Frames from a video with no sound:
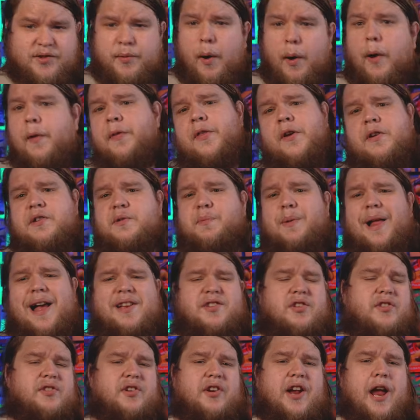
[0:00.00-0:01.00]
because both those
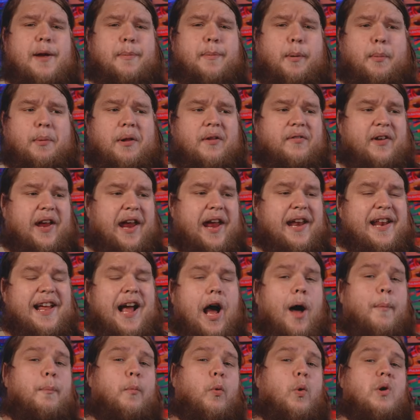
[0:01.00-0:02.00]
blasters are capable of
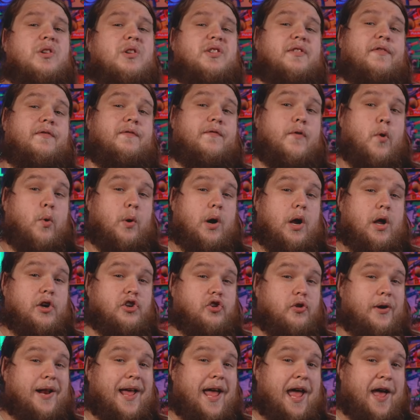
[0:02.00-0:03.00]
hitting upwards of
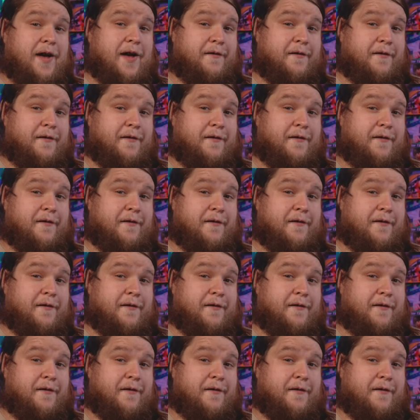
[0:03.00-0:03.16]
400